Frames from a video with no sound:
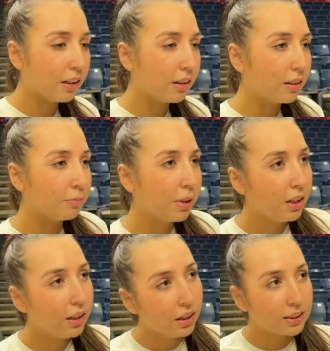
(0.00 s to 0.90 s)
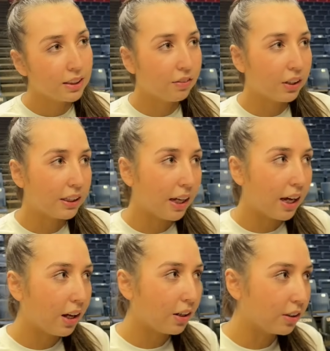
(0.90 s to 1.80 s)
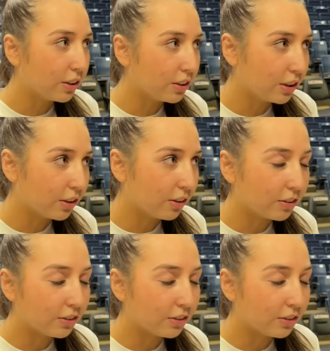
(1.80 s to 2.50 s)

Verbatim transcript: um, stuff like that, or you know,